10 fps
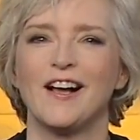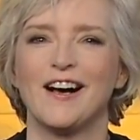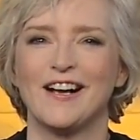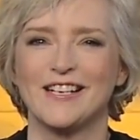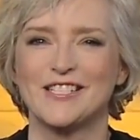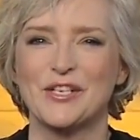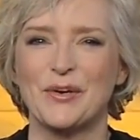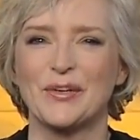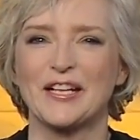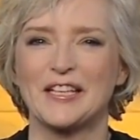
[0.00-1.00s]
Uh,
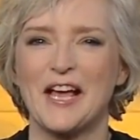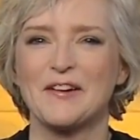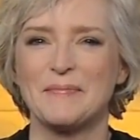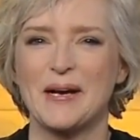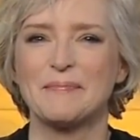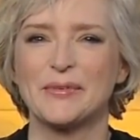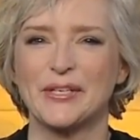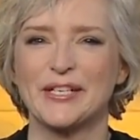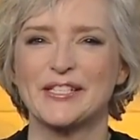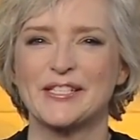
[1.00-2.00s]
so a lot of my
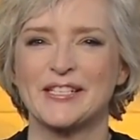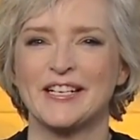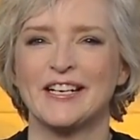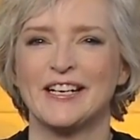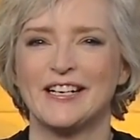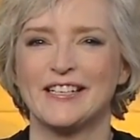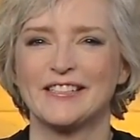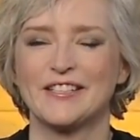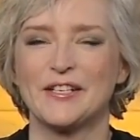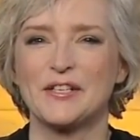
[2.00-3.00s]
books, uh,
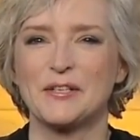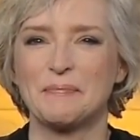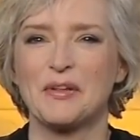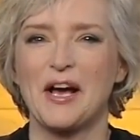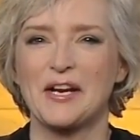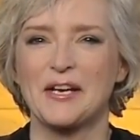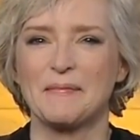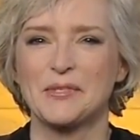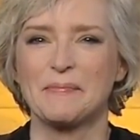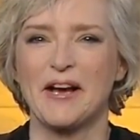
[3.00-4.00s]
the the plot
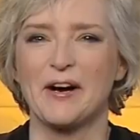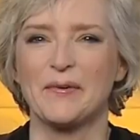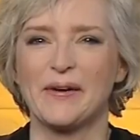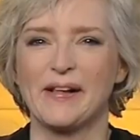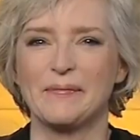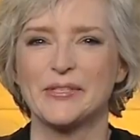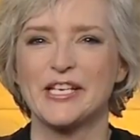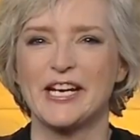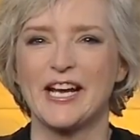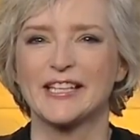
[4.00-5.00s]
comes about while I'm
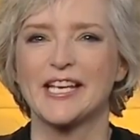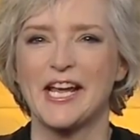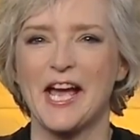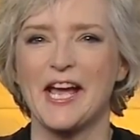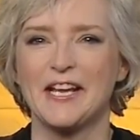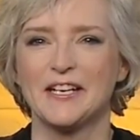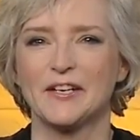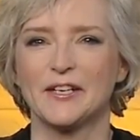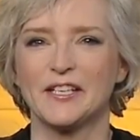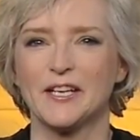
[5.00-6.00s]
sitting at the gate,
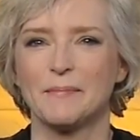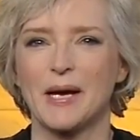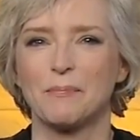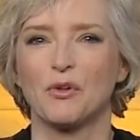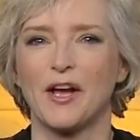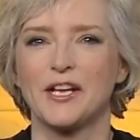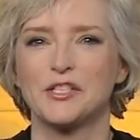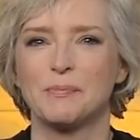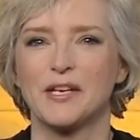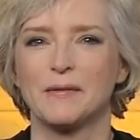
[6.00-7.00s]
hearing that my
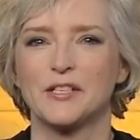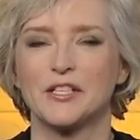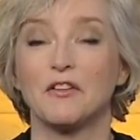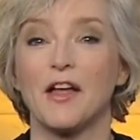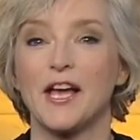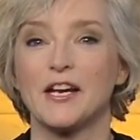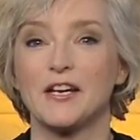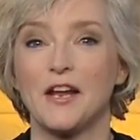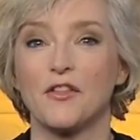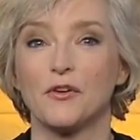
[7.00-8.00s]
plane's been delayed
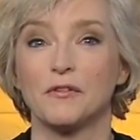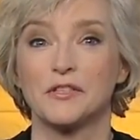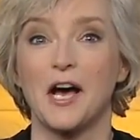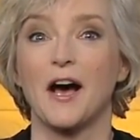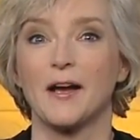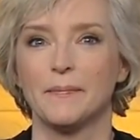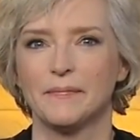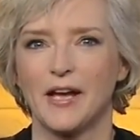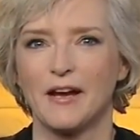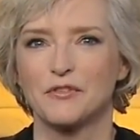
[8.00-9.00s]
another
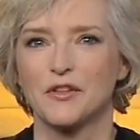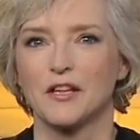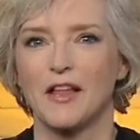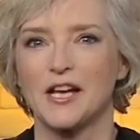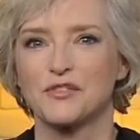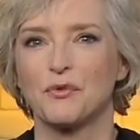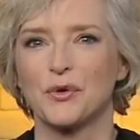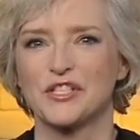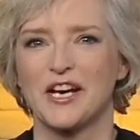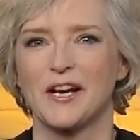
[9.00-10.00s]
time after the last
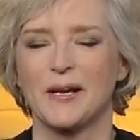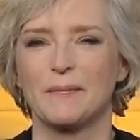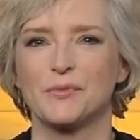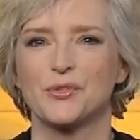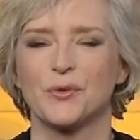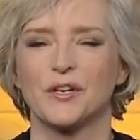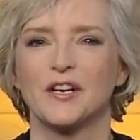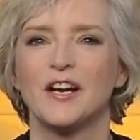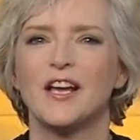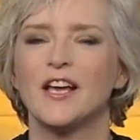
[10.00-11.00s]
four times, or
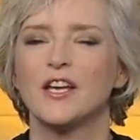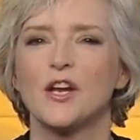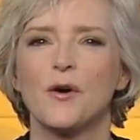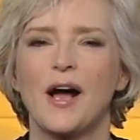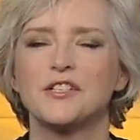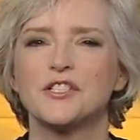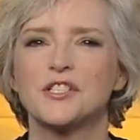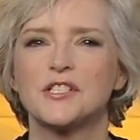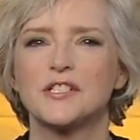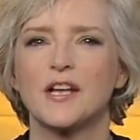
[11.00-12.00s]
you know, I
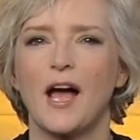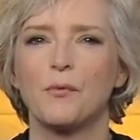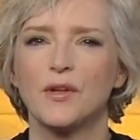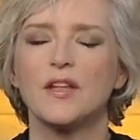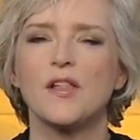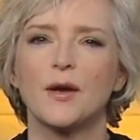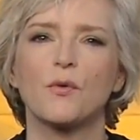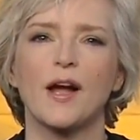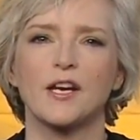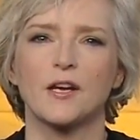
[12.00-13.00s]
just I really like
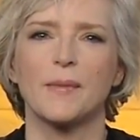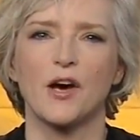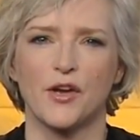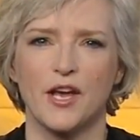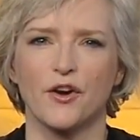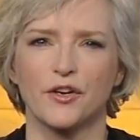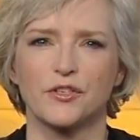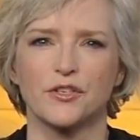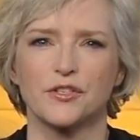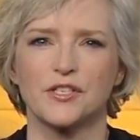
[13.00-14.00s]
writing about
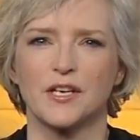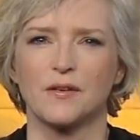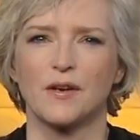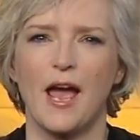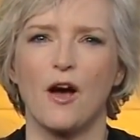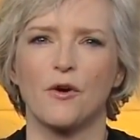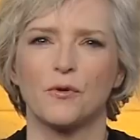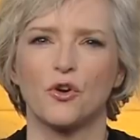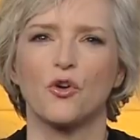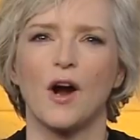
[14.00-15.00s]
characters and how
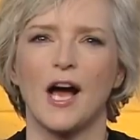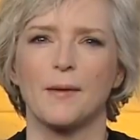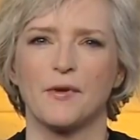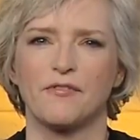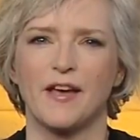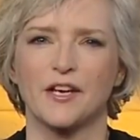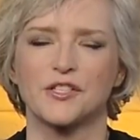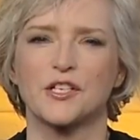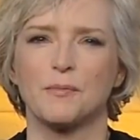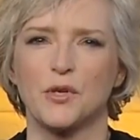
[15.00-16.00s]
crime
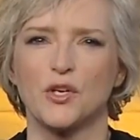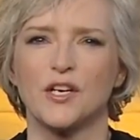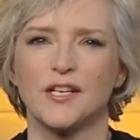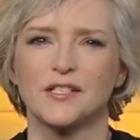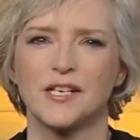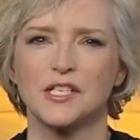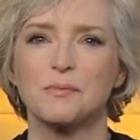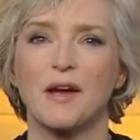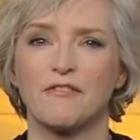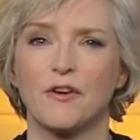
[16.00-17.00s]
affects communities. That's
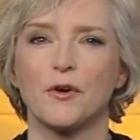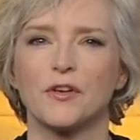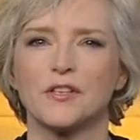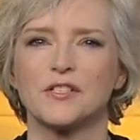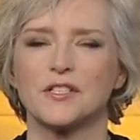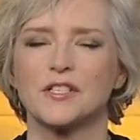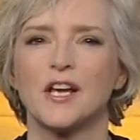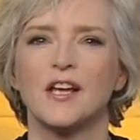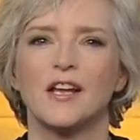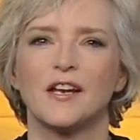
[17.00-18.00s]
my focus is
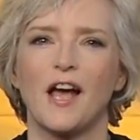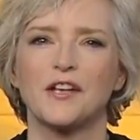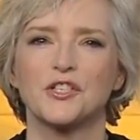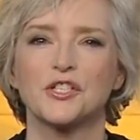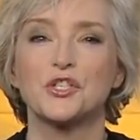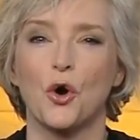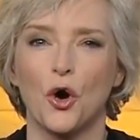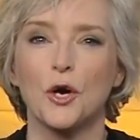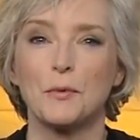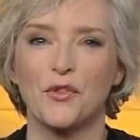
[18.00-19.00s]
not just the
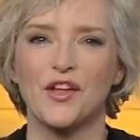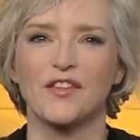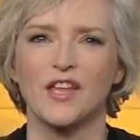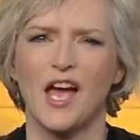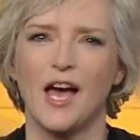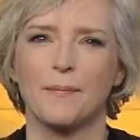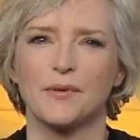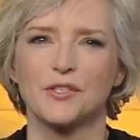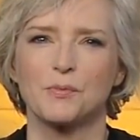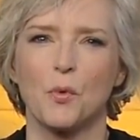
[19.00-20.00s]
horrible thing that
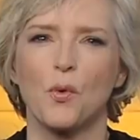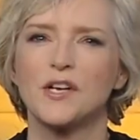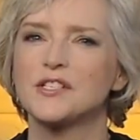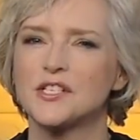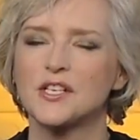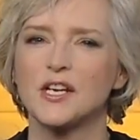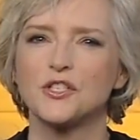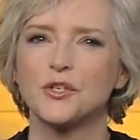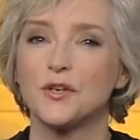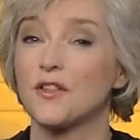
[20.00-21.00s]
happens, but what is this going to
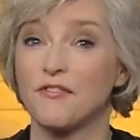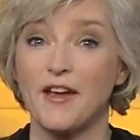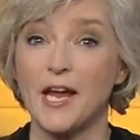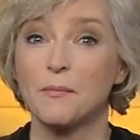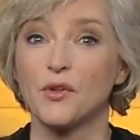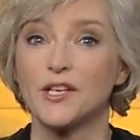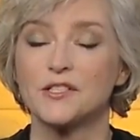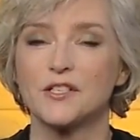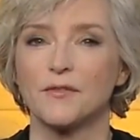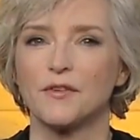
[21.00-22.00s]
do to the
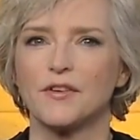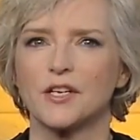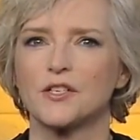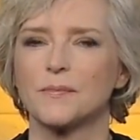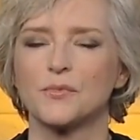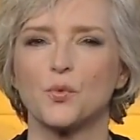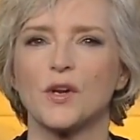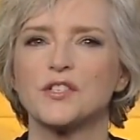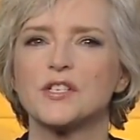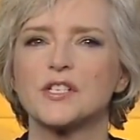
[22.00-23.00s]
families of mm-hmm. the victims?
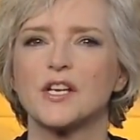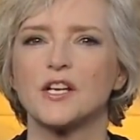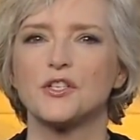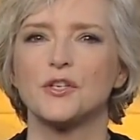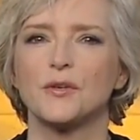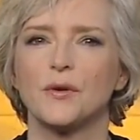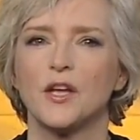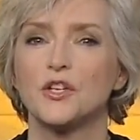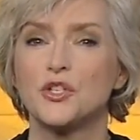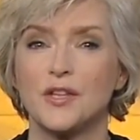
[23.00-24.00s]
What is this going to do
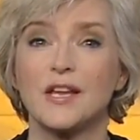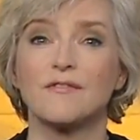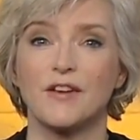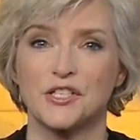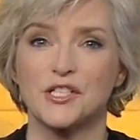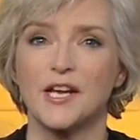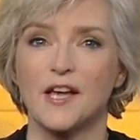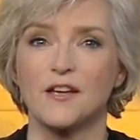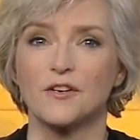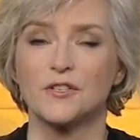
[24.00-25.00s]
to the
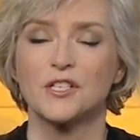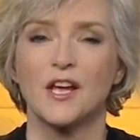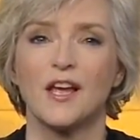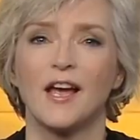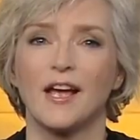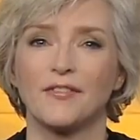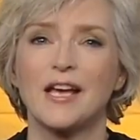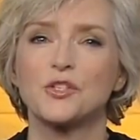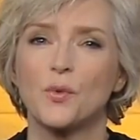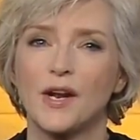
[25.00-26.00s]
investigators? And
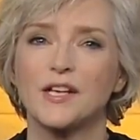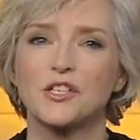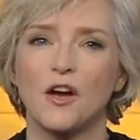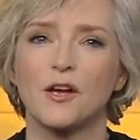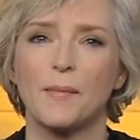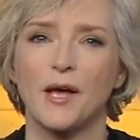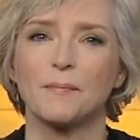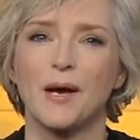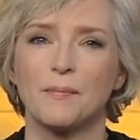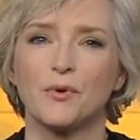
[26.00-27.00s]
that's what I talk about
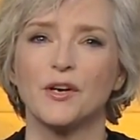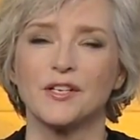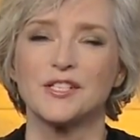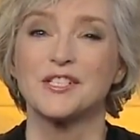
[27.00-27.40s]
in my books.